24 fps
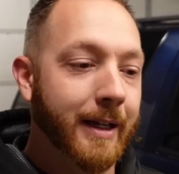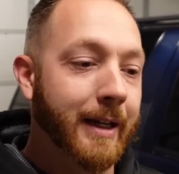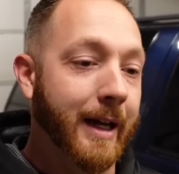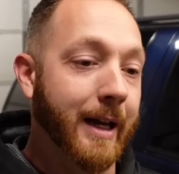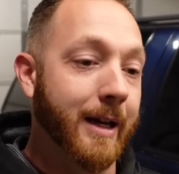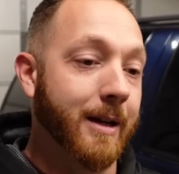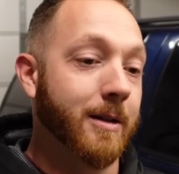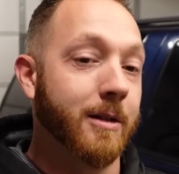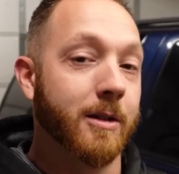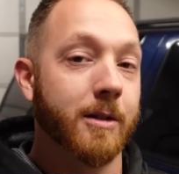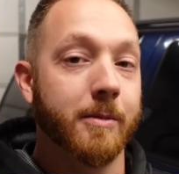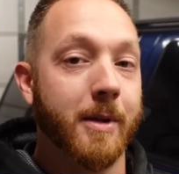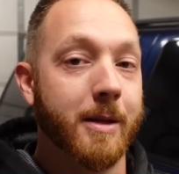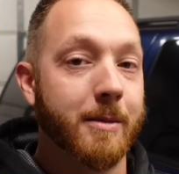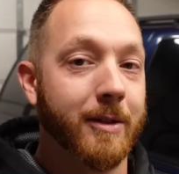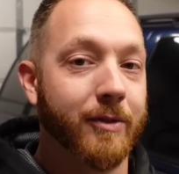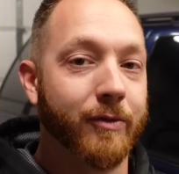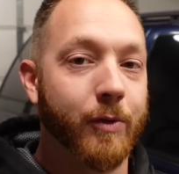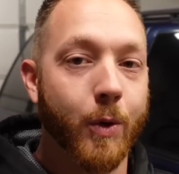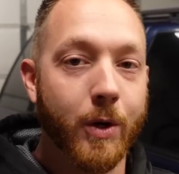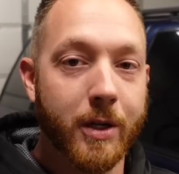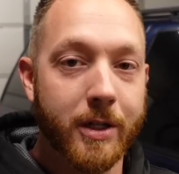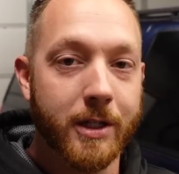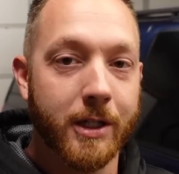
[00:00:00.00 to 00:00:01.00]
I don't know, maybe
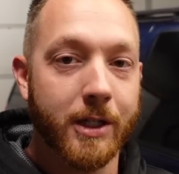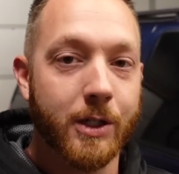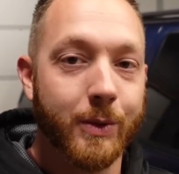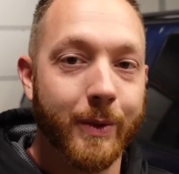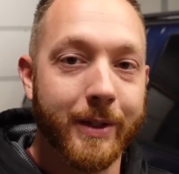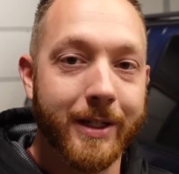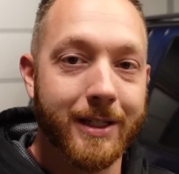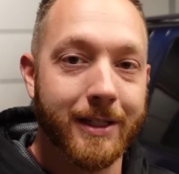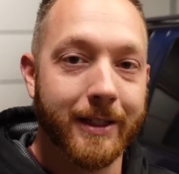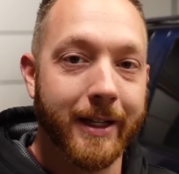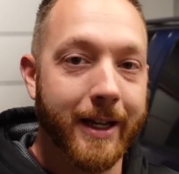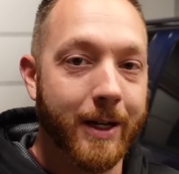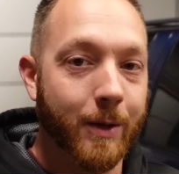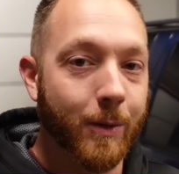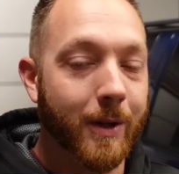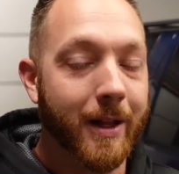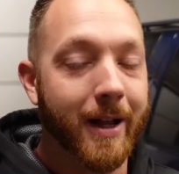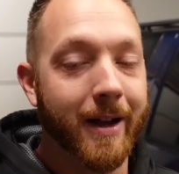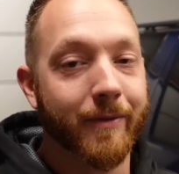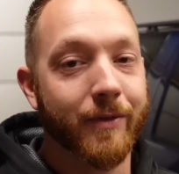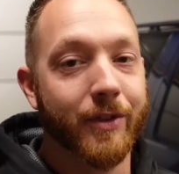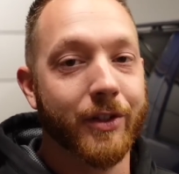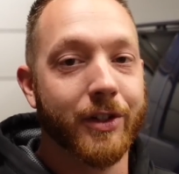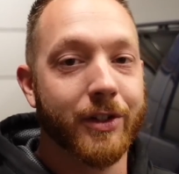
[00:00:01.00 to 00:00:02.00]
4 to 6 weeks later, we'll
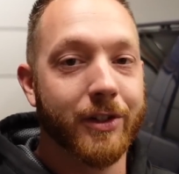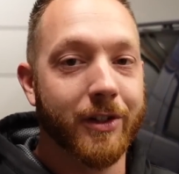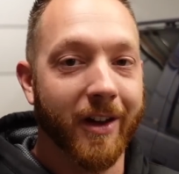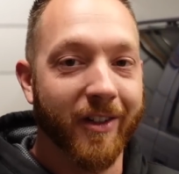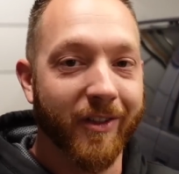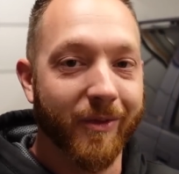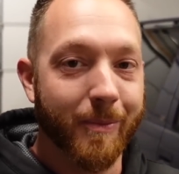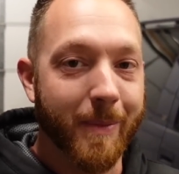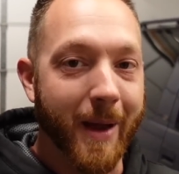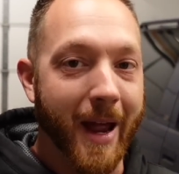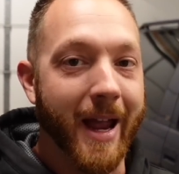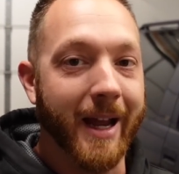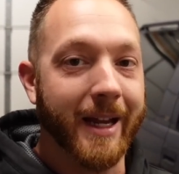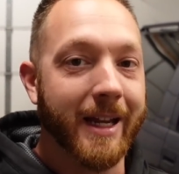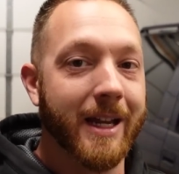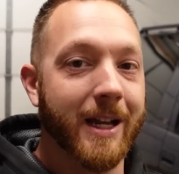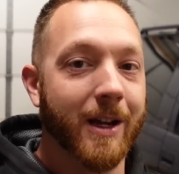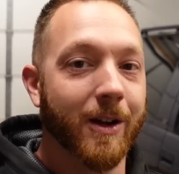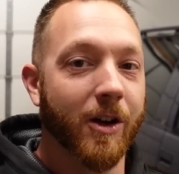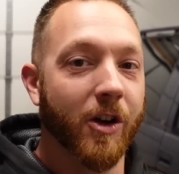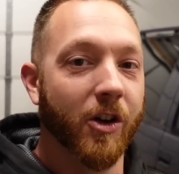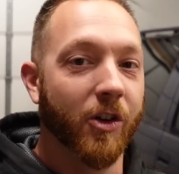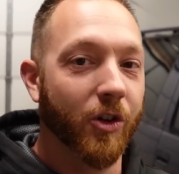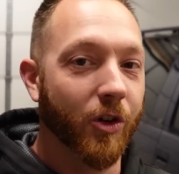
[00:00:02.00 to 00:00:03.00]
have the stuff back
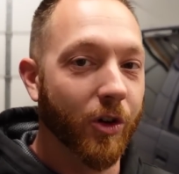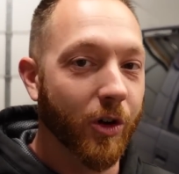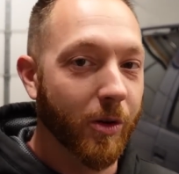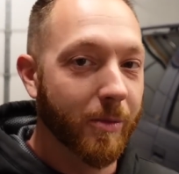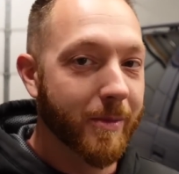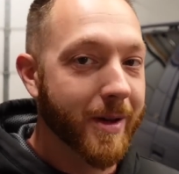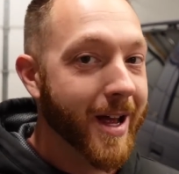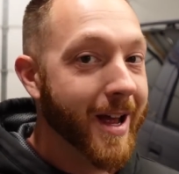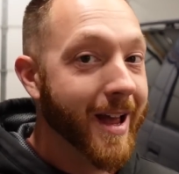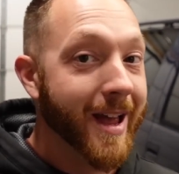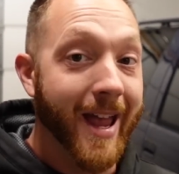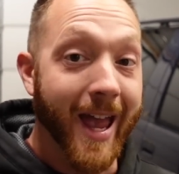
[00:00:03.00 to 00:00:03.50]
here at home